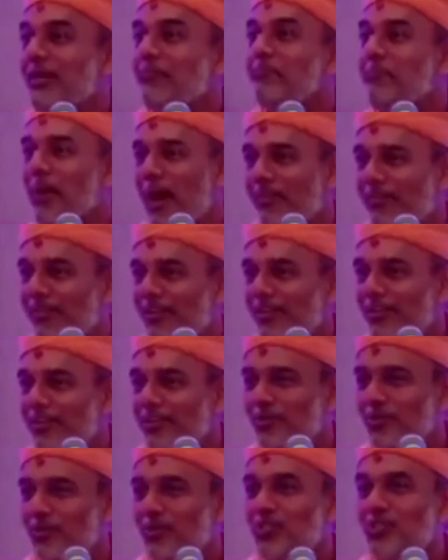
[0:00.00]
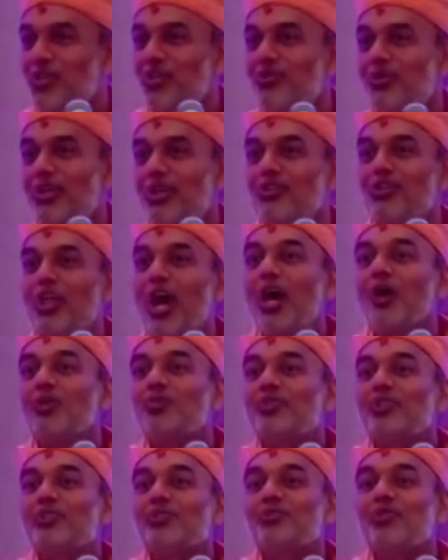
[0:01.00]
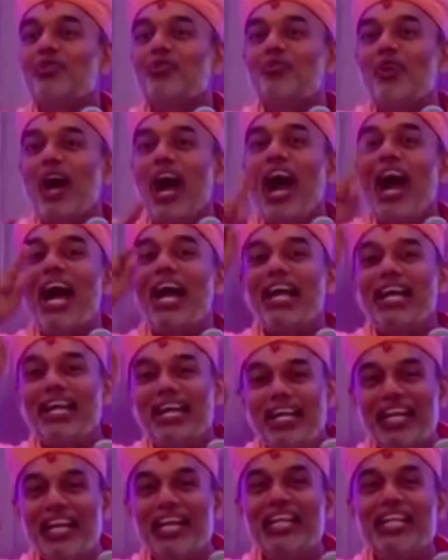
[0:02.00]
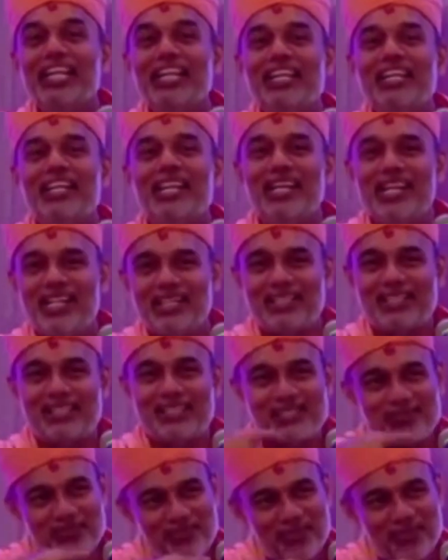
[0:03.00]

the power to generate thousands of I did lists